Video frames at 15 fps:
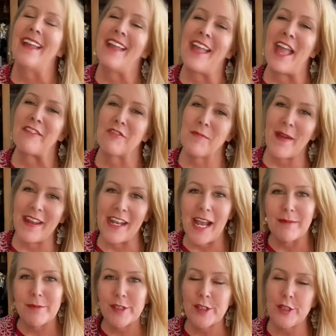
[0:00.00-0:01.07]
Hey everybody,
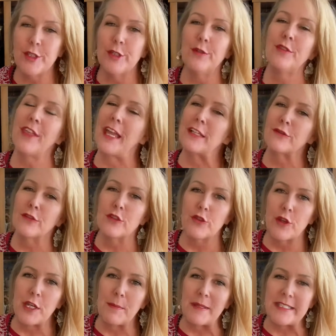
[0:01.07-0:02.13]
I'm Sue. Thanks for
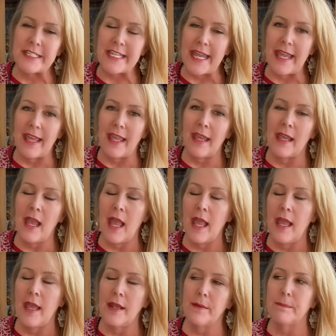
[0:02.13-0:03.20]
joining me today.
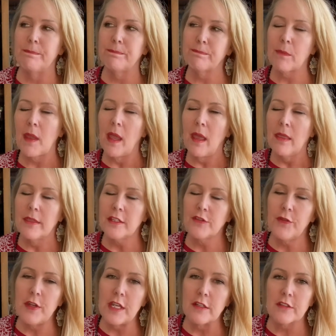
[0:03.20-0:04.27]
And this
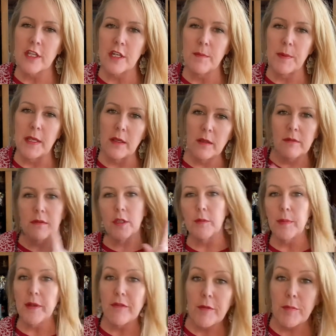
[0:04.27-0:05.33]
video is gonna be a little
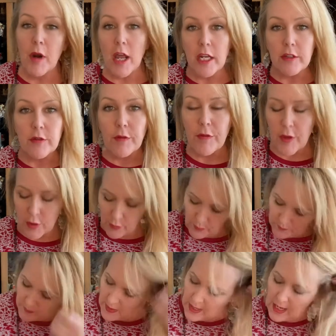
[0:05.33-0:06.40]
bit of a product review.
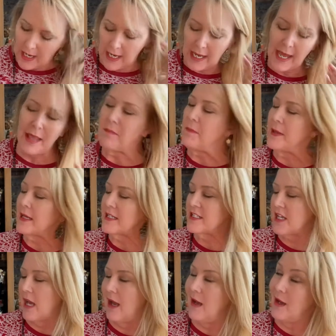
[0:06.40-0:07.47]
I had
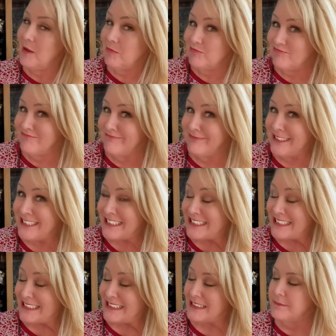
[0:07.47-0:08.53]
picked up
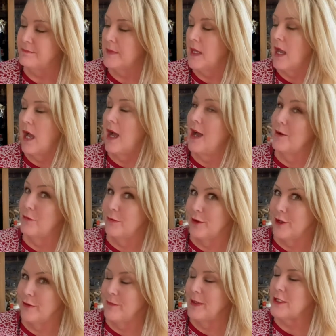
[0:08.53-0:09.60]
on one
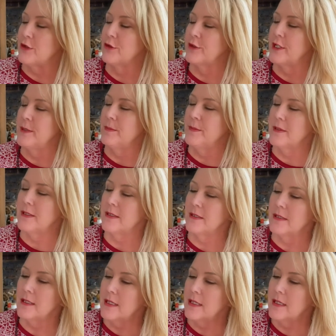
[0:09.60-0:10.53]
of my trips